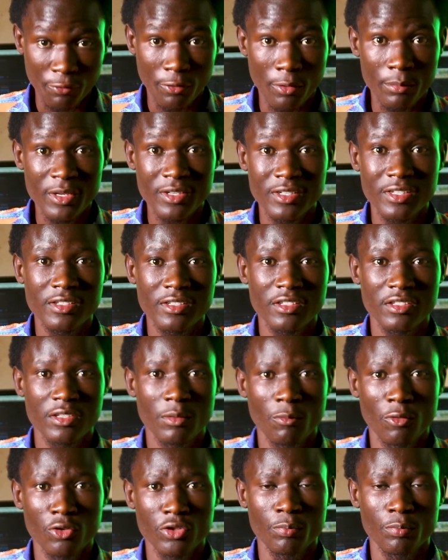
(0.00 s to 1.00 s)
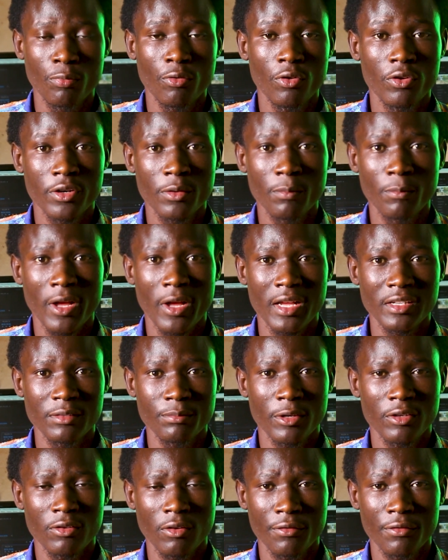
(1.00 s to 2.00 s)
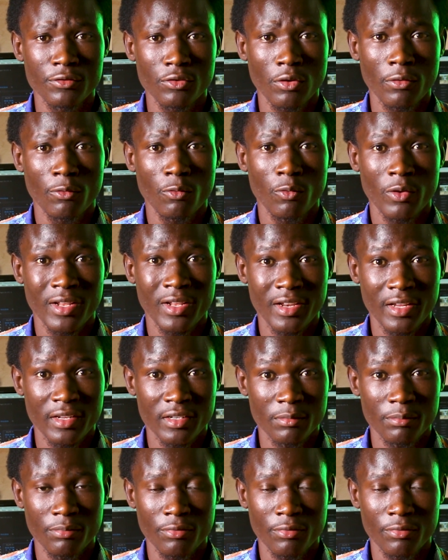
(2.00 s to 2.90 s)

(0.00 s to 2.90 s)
For me, this is the most boring aspect of software learning